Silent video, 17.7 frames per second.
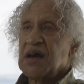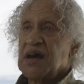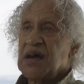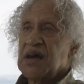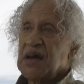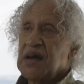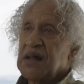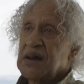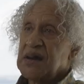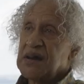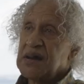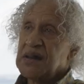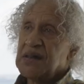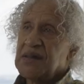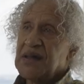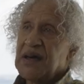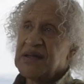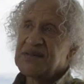And
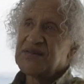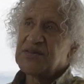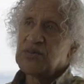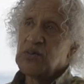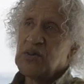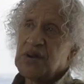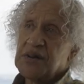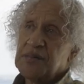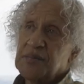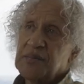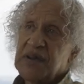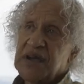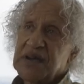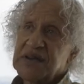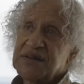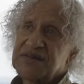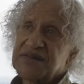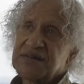that's what
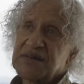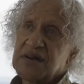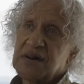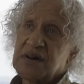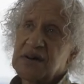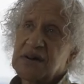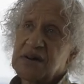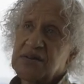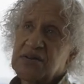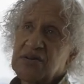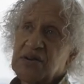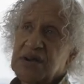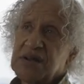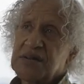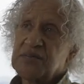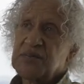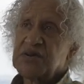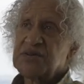makes a
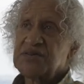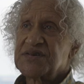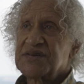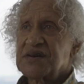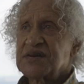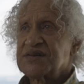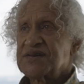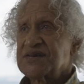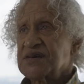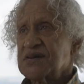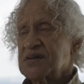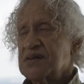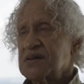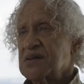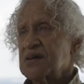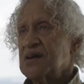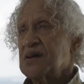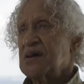great
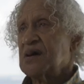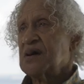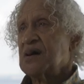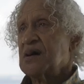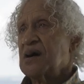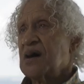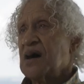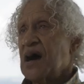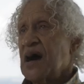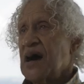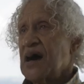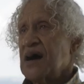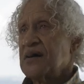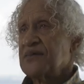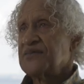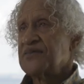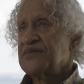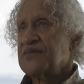musician
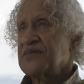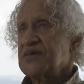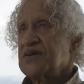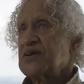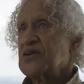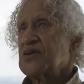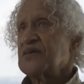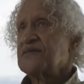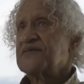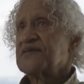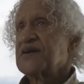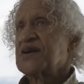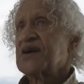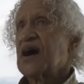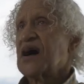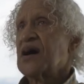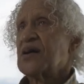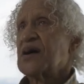have, you know,
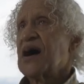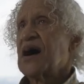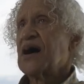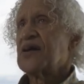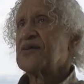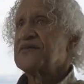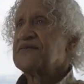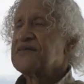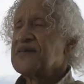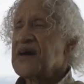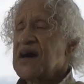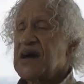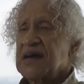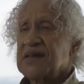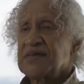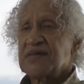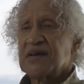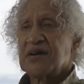figure out how to
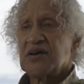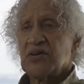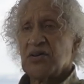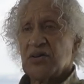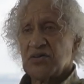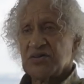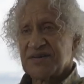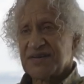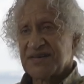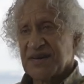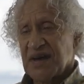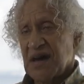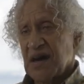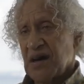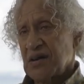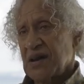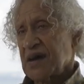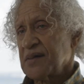find their own
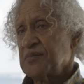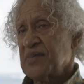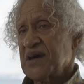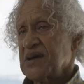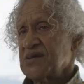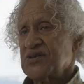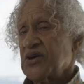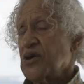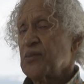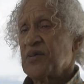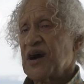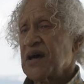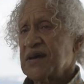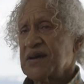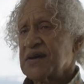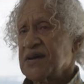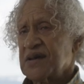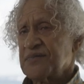sound. Like Be-
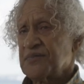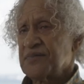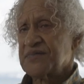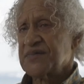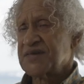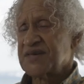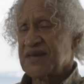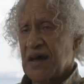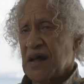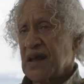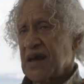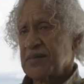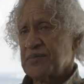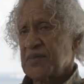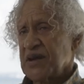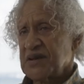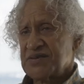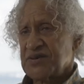nobody can sound
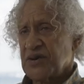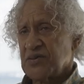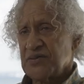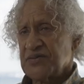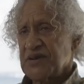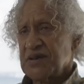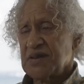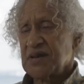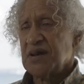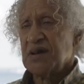like Beethoven.